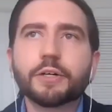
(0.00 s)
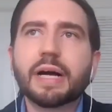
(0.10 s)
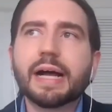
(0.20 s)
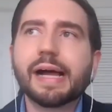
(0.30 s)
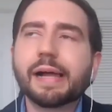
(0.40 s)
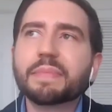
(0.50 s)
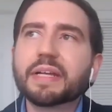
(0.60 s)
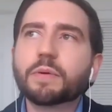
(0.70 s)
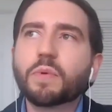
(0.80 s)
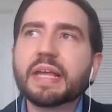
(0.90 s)
no i
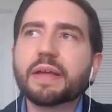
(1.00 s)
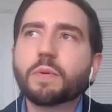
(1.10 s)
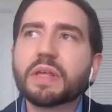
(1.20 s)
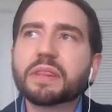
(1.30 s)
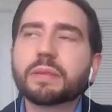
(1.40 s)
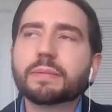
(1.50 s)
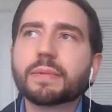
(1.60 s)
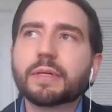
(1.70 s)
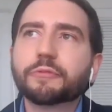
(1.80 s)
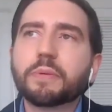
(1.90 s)
mean we we
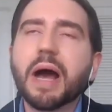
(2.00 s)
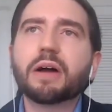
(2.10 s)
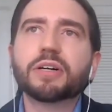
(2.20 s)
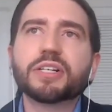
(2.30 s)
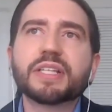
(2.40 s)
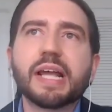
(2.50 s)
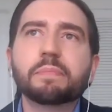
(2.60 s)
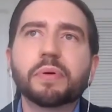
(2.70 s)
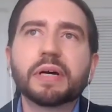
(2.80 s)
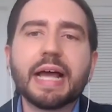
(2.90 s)
from our
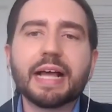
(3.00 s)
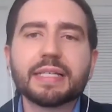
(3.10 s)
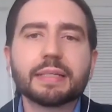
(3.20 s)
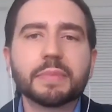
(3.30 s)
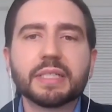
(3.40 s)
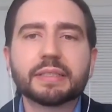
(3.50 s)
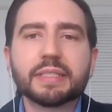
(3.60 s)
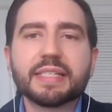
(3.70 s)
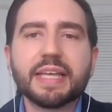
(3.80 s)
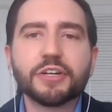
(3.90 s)
standpoint asset
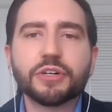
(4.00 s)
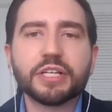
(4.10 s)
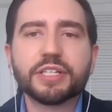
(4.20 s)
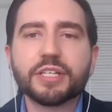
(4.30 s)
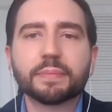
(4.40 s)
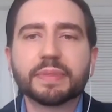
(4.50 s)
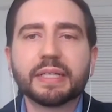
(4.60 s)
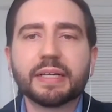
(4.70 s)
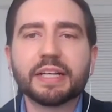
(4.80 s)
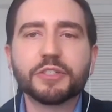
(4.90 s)
monetization is
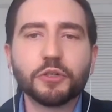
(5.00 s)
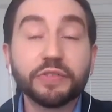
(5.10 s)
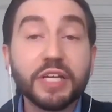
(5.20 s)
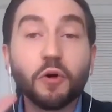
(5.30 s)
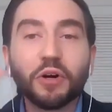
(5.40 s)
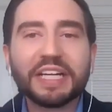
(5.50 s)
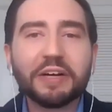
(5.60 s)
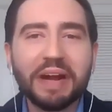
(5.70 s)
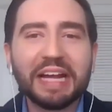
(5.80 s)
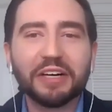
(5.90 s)
something like sort of the holy
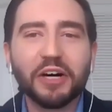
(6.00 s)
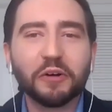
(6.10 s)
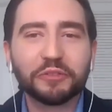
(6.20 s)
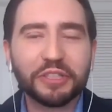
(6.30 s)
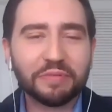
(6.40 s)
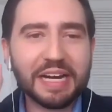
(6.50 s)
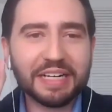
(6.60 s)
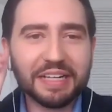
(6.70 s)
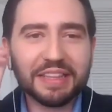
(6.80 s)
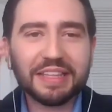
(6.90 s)
grail often
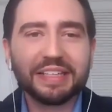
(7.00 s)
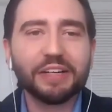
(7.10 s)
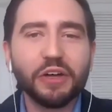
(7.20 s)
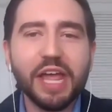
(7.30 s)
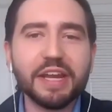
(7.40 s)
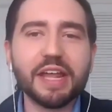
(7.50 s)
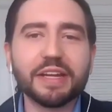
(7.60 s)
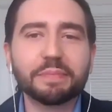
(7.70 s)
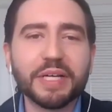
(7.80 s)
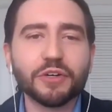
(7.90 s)
right like, you know and,
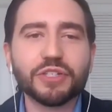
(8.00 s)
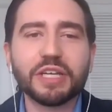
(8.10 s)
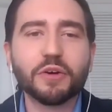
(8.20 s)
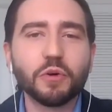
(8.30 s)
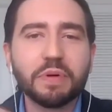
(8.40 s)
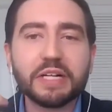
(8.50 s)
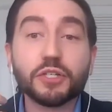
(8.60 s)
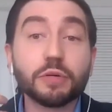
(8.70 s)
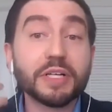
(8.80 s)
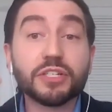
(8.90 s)
and because it could bring
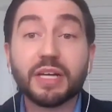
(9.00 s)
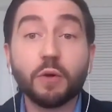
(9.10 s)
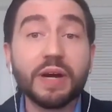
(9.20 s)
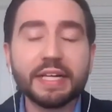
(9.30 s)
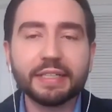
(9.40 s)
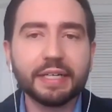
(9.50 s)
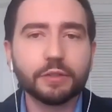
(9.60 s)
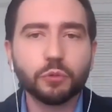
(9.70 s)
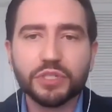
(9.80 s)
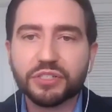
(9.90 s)
so much
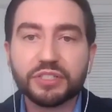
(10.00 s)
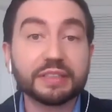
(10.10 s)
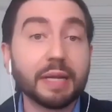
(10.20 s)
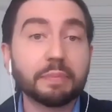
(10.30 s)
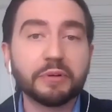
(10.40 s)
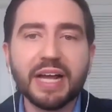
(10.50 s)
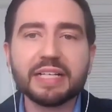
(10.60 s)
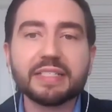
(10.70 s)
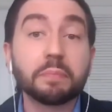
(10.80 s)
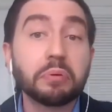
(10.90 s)
liquidity to a certain type of
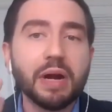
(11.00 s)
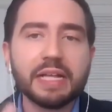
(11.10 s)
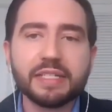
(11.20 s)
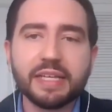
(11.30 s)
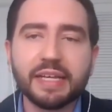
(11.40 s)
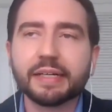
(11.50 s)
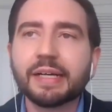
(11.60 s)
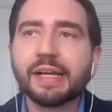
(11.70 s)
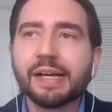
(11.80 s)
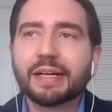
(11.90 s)
asset pricing
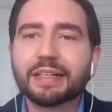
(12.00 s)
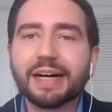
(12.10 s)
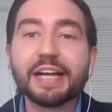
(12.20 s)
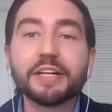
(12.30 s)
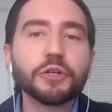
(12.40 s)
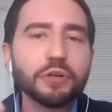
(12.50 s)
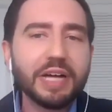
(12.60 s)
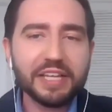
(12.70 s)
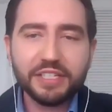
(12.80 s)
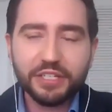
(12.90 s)
uh, i know you
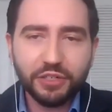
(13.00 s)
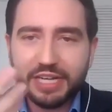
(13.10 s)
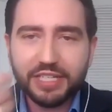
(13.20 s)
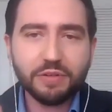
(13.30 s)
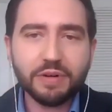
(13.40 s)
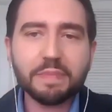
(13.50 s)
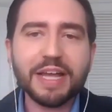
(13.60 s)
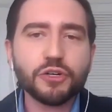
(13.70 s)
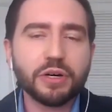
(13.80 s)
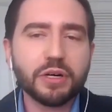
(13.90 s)
guys you know as i already
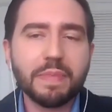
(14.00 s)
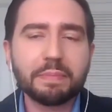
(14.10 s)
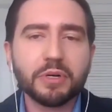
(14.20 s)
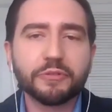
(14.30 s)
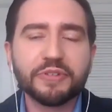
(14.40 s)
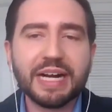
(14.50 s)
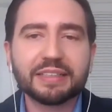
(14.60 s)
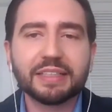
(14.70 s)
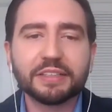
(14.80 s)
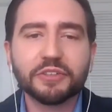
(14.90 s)
mentioned are a member of
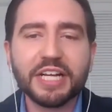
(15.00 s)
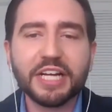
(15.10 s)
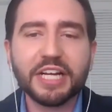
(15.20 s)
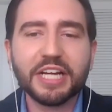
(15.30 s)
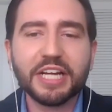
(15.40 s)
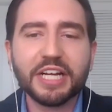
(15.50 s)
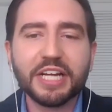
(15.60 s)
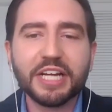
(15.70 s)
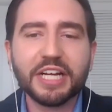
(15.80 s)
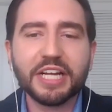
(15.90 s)
Fnality
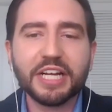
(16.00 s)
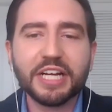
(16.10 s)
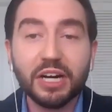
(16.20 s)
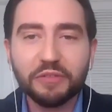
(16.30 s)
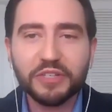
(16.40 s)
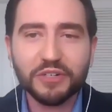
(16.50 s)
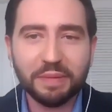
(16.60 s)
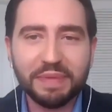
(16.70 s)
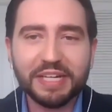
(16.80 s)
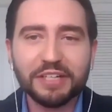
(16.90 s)
international and i know
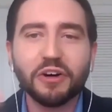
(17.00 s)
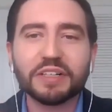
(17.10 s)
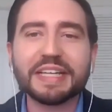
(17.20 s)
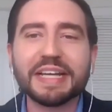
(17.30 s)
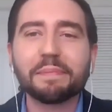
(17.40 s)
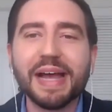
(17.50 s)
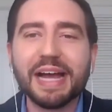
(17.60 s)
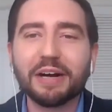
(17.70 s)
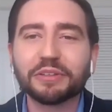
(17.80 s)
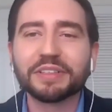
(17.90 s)
olaf is going to be talking
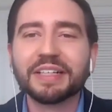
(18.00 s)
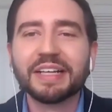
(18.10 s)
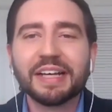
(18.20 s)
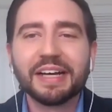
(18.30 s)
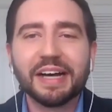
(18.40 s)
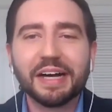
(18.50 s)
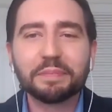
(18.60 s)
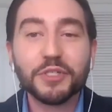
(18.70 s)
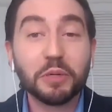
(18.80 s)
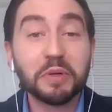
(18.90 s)
about um,
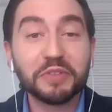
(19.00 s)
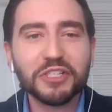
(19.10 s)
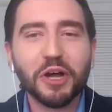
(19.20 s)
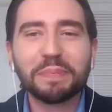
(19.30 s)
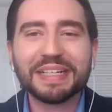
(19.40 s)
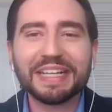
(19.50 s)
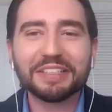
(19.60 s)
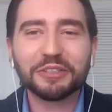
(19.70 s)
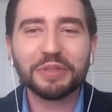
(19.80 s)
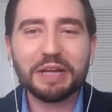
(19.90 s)
some of this topic
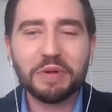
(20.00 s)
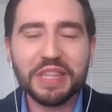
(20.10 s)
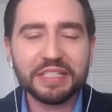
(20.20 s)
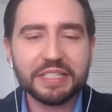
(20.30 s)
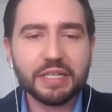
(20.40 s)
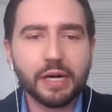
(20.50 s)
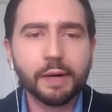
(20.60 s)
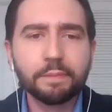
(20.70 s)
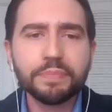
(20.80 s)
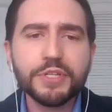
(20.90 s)
later today with us.
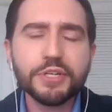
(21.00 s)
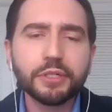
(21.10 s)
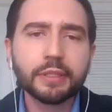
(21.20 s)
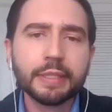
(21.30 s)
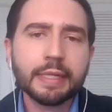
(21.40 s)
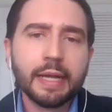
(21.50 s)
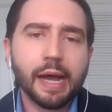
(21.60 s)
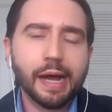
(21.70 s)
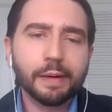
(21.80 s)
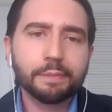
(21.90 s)
Um, so,
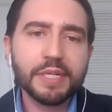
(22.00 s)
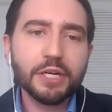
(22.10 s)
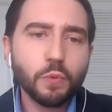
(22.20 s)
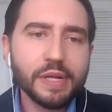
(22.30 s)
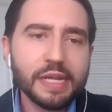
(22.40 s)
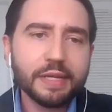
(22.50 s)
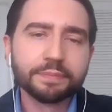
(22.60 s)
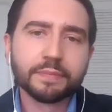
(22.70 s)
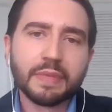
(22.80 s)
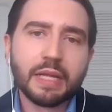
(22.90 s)
um, you know,
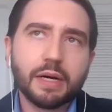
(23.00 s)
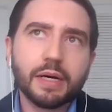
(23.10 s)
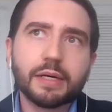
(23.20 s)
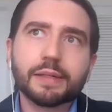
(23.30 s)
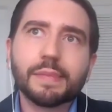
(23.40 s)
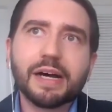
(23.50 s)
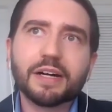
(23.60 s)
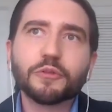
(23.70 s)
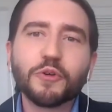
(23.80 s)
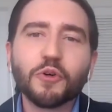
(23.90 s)
we uh,
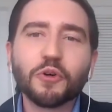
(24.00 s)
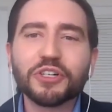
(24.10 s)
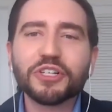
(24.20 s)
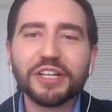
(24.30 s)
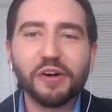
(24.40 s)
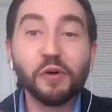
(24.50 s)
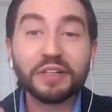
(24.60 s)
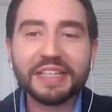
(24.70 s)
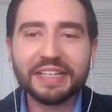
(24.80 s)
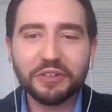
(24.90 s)
are of course
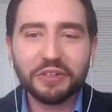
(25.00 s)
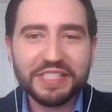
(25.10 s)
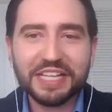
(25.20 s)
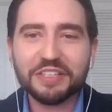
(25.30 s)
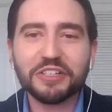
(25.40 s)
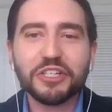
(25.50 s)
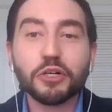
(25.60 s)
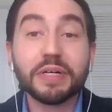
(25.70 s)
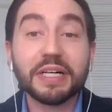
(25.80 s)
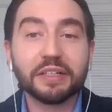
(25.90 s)
holding Consensus
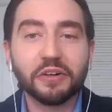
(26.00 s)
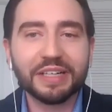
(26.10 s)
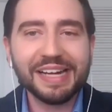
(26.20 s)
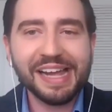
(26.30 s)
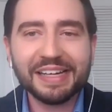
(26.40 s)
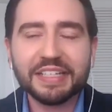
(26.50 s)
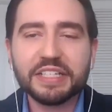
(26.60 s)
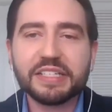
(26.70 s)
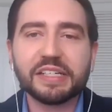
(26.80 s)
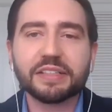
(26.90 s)
Distributed online
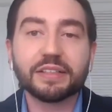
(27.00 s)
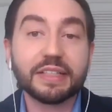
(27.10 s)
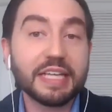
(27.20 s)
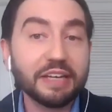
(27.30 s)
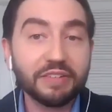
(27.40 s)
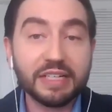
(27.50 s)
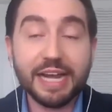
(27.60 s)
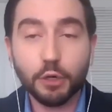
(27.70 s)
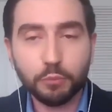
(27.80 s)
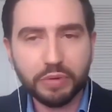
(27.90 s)
this year, given the
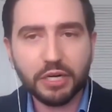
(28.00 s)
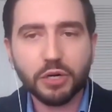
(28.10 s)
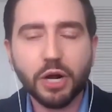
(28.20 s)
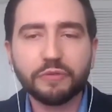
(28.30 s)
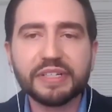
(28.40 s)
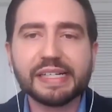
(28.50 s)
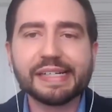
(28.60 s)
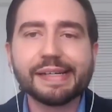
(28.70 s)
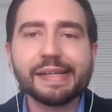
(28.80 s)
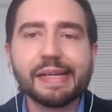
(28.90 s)
outbreak of
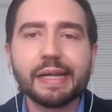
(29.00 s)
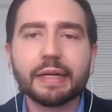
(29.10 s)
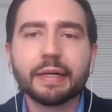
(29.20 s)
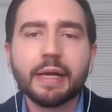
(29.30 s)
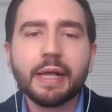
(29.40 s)
COVID-19.